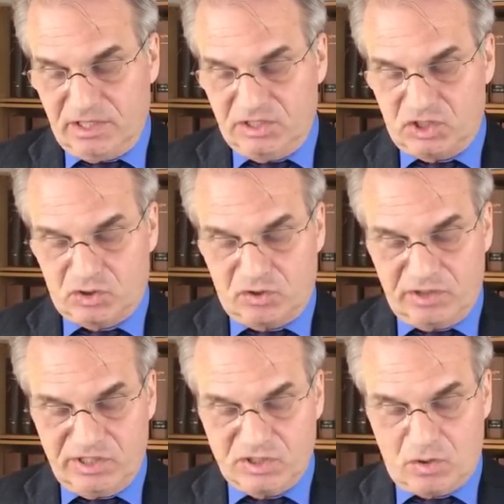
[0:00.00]

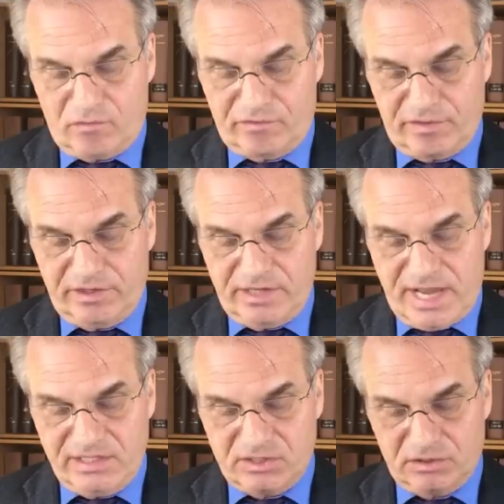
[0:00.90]
scurries over the
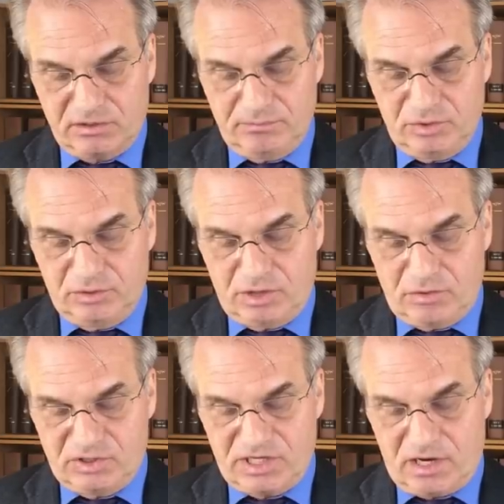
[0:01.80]
nasal
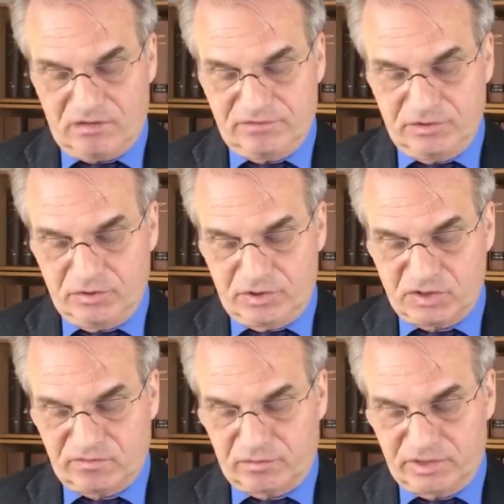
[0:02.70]
mucosa of a
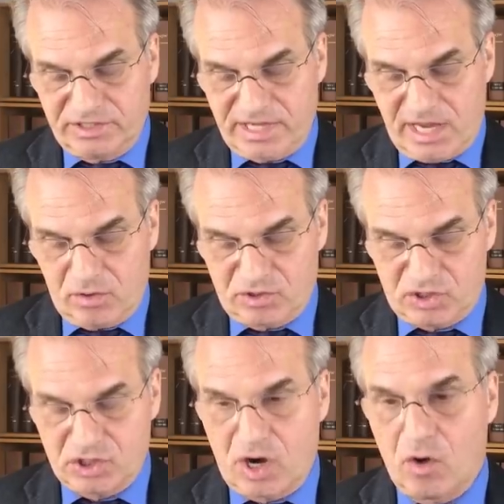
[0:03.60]
nurse for a day or
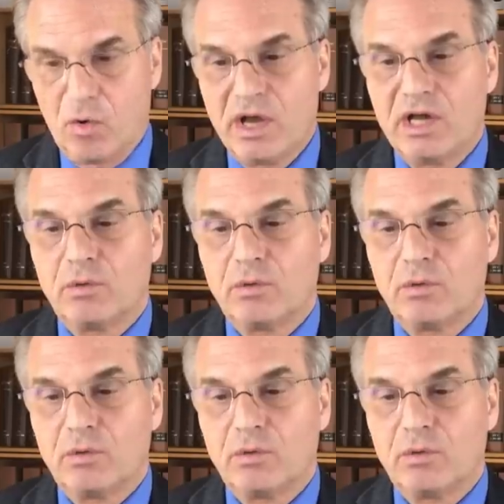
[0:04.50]
so